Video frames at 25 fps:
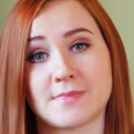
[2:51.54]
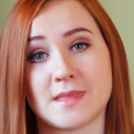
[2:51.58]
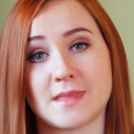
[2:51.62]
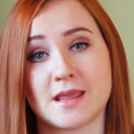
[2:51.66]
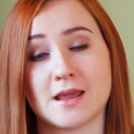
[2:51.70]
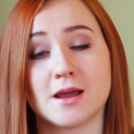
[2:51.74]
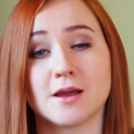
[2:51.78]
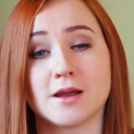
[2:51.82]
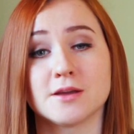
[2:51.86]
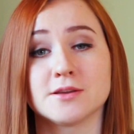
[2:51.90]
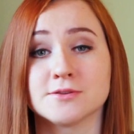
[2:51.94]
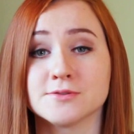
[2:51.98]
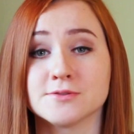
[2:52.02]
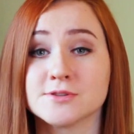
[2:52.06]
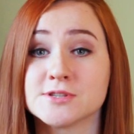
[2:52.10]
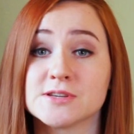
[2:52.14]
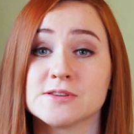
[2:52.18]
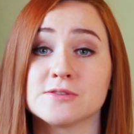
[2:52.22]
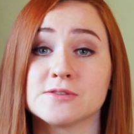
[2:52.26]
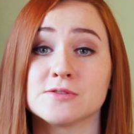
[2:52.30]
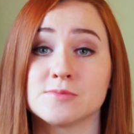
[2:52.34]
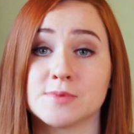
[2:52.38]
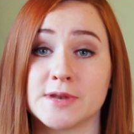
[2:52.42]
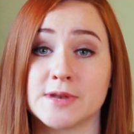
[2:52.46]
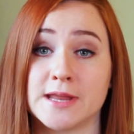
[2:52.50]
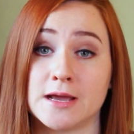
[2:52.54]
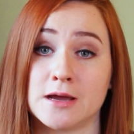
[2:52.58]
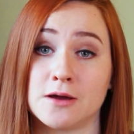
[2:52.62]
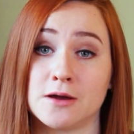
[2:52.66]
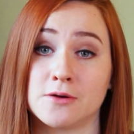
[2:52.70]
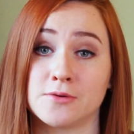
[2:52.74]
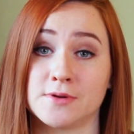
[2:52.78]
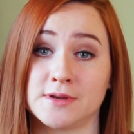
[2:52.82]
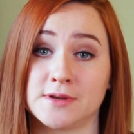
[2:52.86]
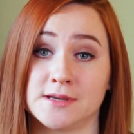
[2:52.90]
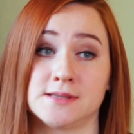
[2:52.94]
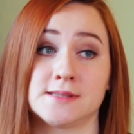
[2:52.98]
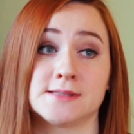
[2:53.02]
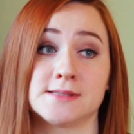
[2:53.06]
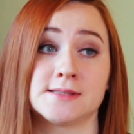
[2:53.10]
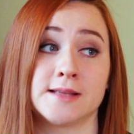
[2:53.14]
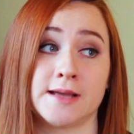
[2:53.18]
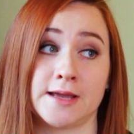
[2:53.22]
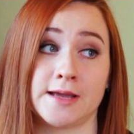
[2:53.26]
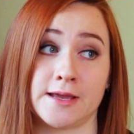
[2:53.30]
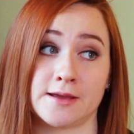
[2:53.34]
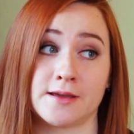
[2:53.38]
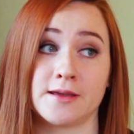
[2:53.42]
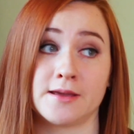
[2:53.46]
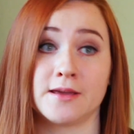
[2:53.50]
yeah, YouTube now is
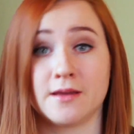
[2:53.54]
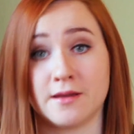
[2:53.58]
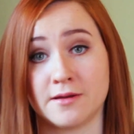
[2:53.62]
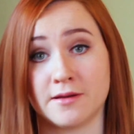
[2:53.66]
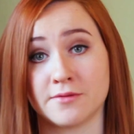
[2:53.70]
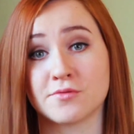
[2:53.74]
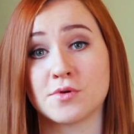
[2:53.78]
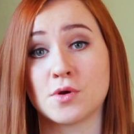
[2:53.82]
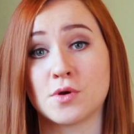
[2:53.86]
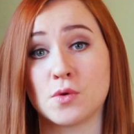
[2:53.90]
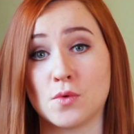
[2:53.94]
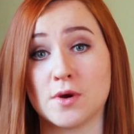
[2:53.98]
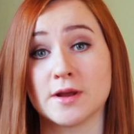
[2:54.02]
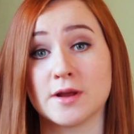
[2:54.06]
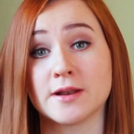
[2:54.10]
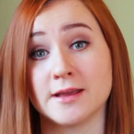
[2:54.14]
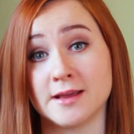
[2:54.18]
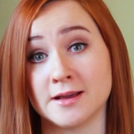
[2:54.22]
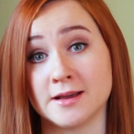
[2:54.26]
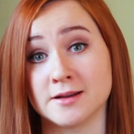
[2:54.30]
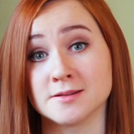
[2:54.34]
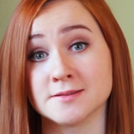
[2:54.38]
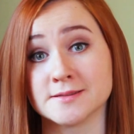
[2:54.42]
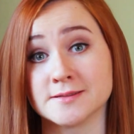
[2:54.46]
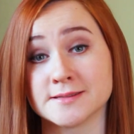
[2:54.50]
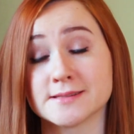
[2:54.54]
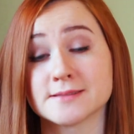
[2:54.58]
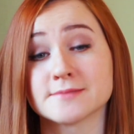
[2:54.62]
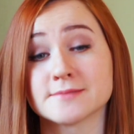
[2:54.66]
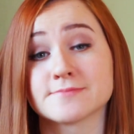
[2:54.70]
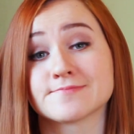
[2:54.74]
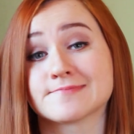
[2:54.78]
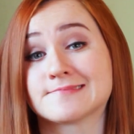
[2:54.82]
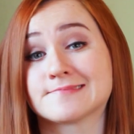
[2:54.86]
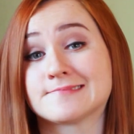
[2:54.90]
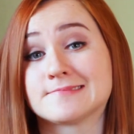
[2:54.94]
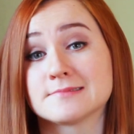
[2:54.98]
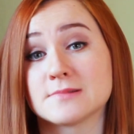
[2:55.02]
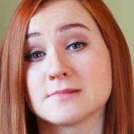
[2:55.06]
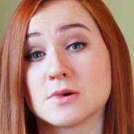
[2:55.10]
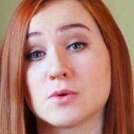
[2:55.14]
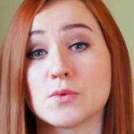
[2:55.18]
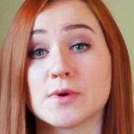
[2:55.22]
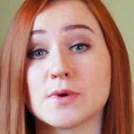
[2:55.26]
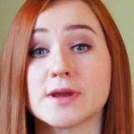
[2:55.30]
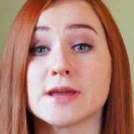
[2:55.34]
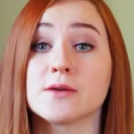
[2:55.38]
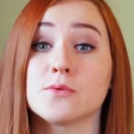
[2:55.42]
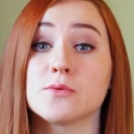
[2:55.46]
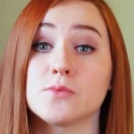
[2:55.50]
like everyone else.
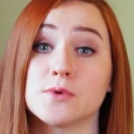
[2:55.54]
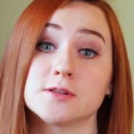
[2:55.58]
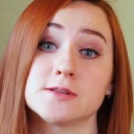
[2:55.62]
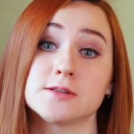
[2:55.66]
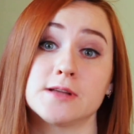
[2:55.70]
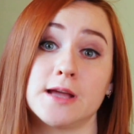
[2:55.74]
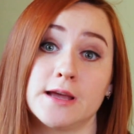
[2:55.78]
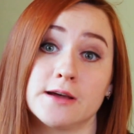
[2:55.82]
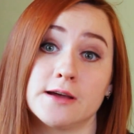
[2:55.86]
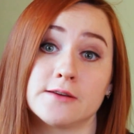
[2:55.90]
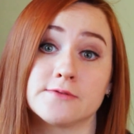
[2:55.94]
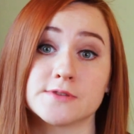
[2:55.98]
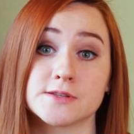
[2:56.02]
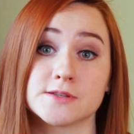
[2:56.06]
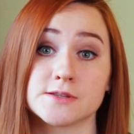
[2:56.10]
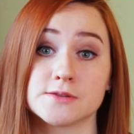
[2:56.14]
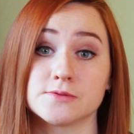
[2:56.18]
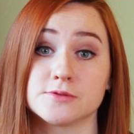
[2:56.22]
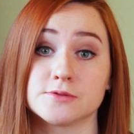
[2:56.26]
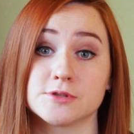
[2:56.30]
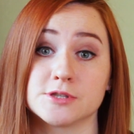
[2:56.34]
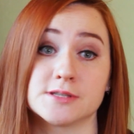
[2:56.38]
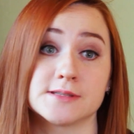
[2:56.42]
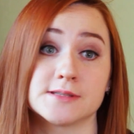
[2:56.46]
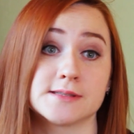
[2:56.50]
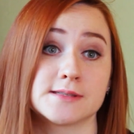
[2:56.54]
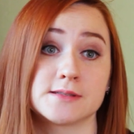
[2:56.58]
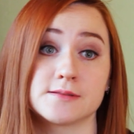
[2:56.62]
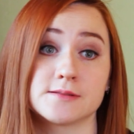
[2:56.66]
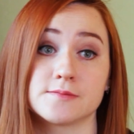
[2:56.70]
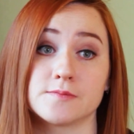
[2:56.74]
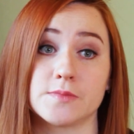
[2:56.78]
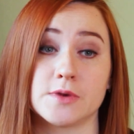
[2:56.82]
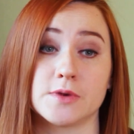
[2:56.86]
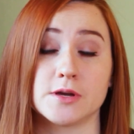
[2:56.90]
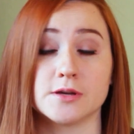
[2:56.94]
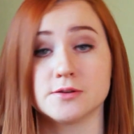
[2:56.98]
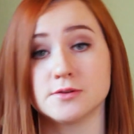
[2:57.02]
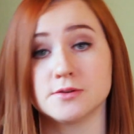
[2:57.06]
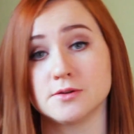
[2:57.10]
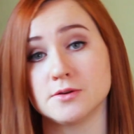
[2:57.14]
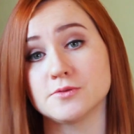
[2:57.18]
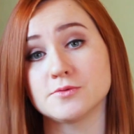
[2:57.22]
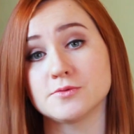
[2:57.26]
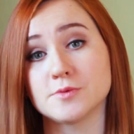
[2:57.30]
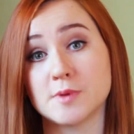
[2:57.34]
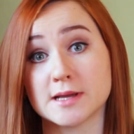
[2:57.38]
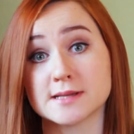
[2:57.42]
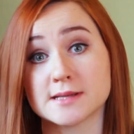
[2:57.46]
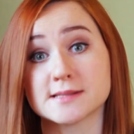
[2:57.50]
We will have to just, I don't
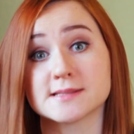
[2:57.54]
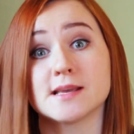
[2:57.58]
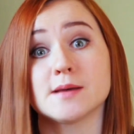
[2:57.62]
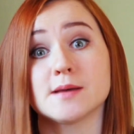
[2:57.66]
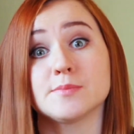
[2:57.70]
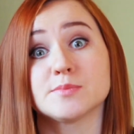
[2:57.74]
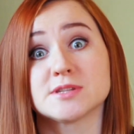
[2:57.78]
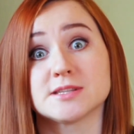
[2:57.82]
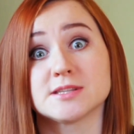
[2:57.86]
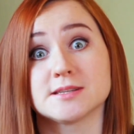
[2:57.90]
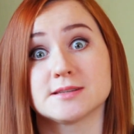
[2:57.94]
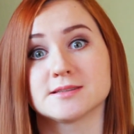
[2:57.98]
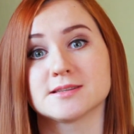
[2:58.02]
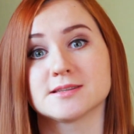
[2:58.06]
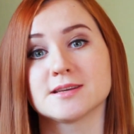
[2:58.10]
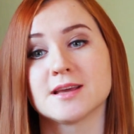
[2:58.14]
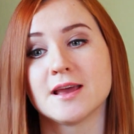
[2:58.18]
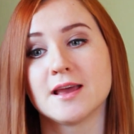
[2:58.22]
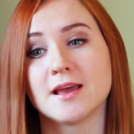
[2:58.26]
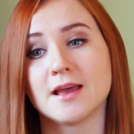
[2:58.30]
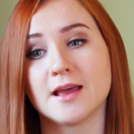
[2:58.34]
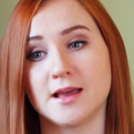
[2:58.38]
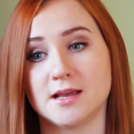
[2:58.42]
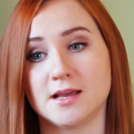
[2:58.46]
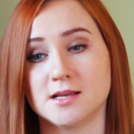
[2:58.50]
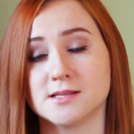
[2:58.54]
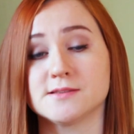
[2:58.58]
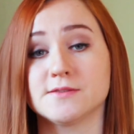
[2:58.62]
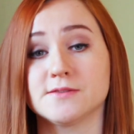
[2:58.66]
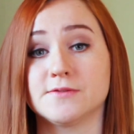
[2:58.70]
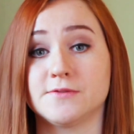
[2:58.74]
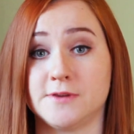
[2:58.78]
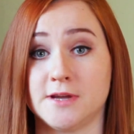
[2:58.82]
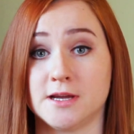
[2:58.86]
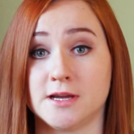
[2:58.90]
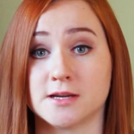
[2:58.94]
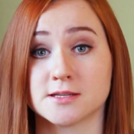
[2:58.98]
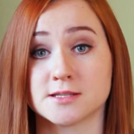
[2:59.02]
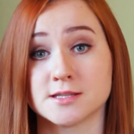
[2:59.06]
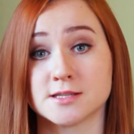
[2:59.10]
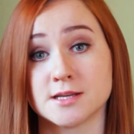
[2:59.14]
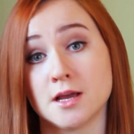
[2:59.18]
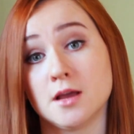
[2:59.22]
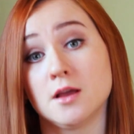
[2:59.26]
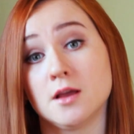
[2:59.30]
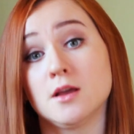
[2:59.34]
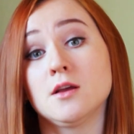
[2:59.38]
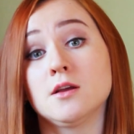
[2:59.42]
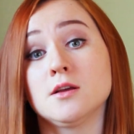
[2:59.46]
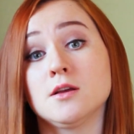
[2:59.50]
know, accept it as a fact.
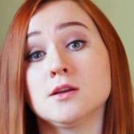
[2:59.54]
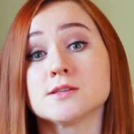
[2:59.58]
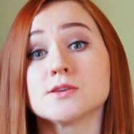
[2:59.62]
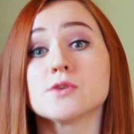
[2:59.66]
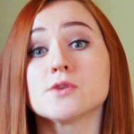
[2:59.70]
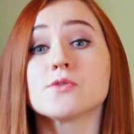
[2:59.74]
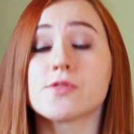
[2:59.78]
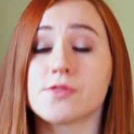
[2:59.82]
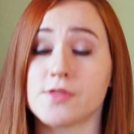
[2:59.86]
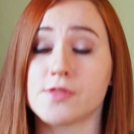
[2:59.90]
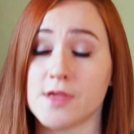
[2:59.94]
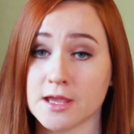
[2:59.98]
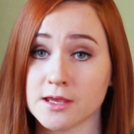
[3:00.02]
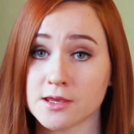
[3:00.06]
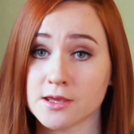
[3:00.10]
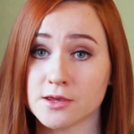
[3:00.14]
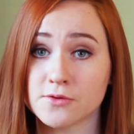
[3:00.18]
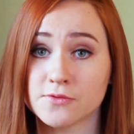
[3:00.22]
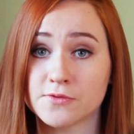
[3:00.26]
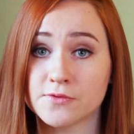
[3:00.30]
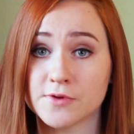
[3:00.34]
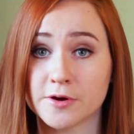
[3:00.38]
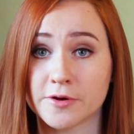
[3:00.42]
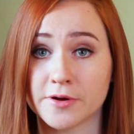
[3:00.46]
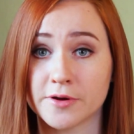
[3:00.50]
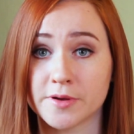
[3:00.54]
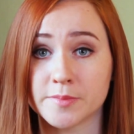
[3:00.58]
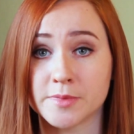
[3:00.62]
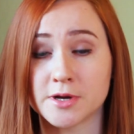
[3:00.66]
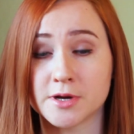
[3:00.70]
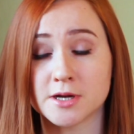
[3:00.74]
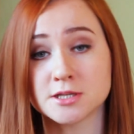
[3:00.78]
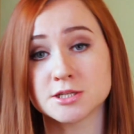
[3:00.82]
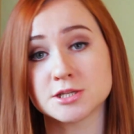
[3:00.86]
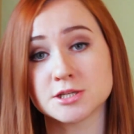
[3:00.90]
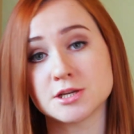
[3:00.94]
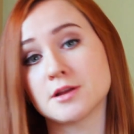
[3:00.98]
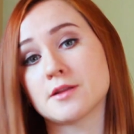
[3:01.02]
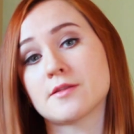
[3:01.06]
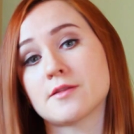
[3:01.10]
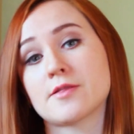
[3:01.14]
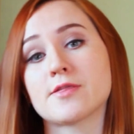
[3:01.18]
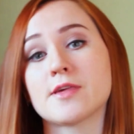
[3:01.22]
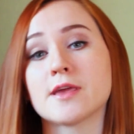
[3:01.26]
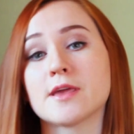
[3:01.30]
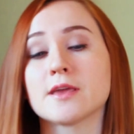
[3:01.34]
So thank you very much, and